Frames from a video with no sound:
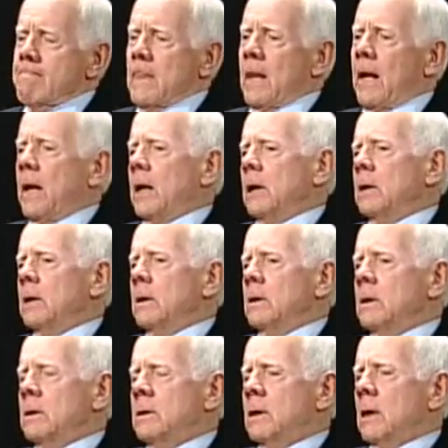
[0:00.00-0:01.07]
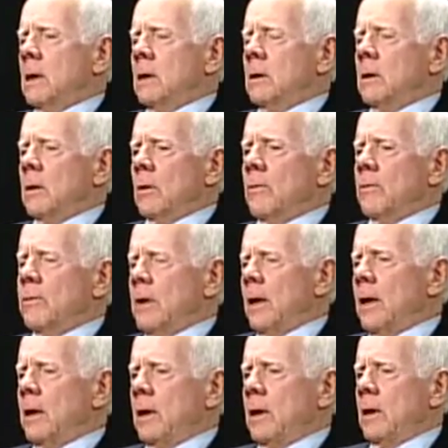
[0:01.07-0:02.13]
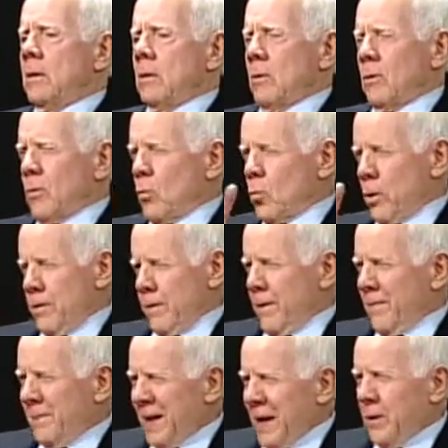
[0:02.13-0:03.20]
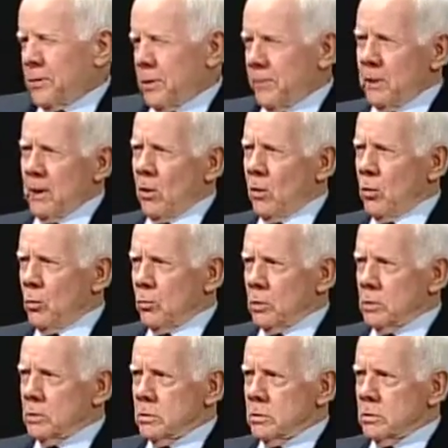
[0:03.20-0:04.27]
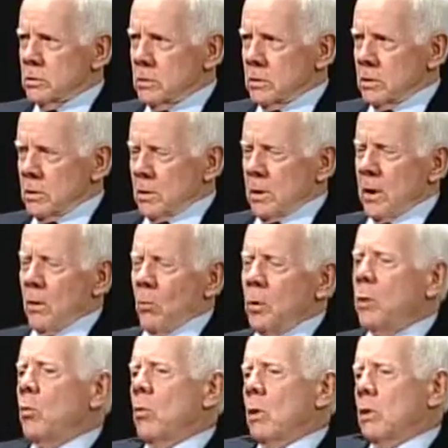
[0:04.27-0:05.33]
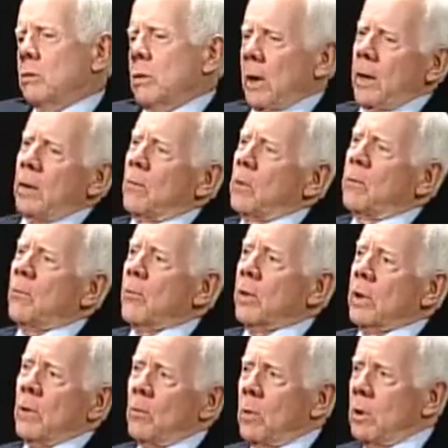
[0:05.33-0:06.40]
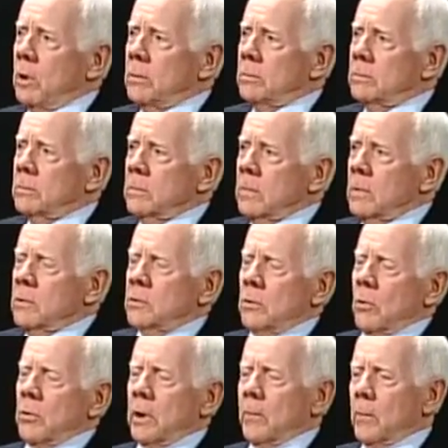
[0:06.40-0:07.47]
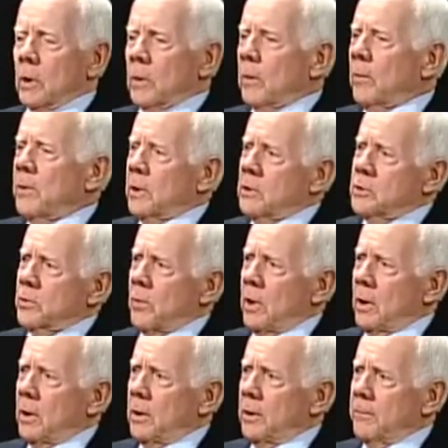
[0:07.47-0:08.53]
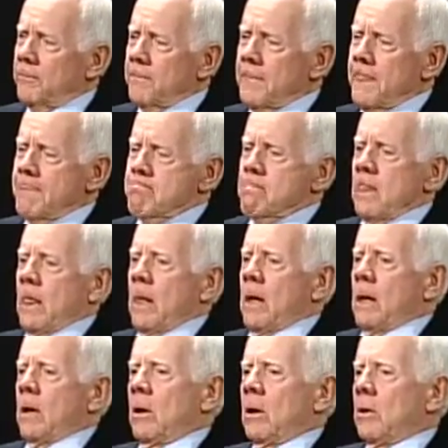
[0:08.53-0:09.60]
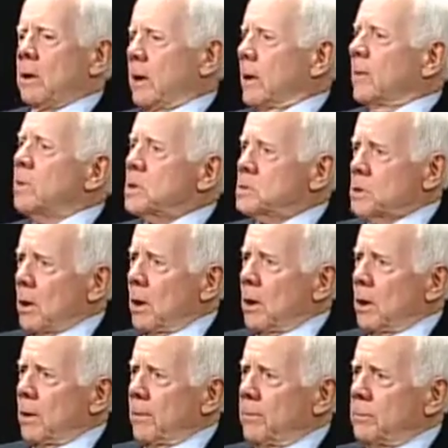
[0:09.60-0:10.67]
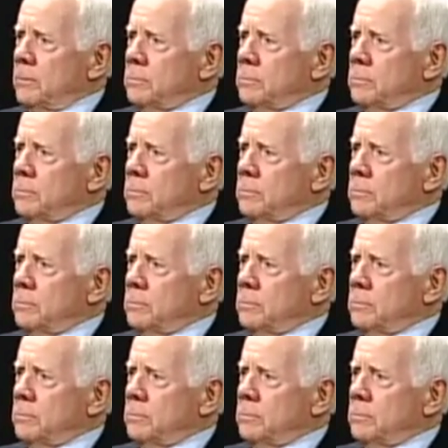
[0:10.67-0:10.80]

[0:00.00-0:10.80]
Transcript: and that they, or they're about to be homeless, and we want to take them and bring them up. So give them a little bit of training, uh, get them a job,